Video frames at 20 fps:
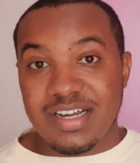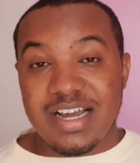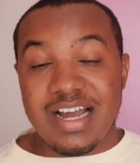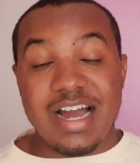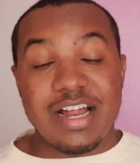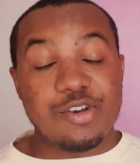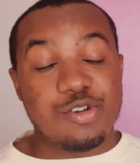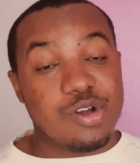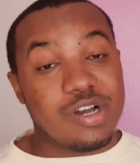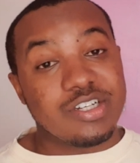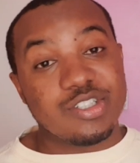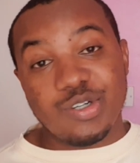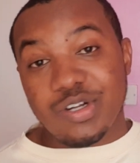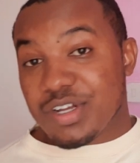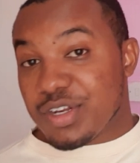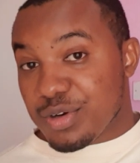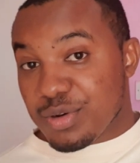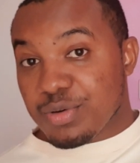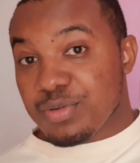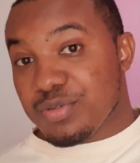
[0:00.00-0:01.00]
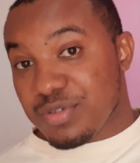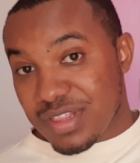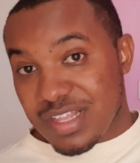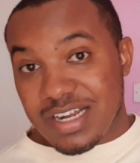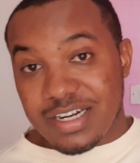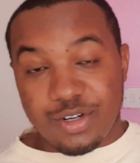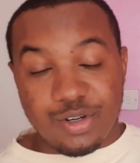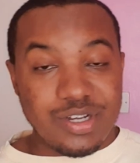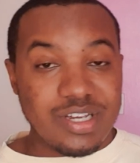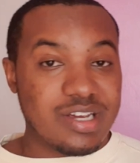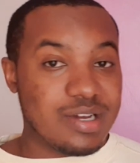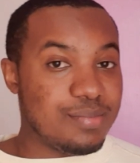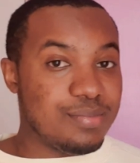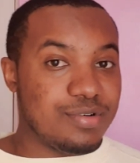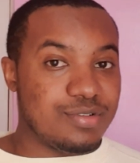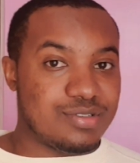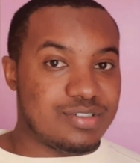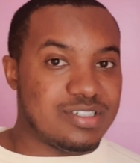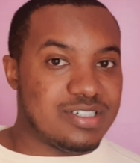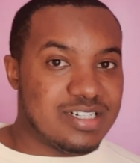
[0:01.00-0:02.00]
and you actually know who they're talking
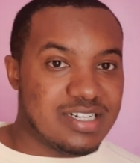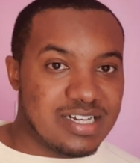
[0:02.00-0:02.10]
about.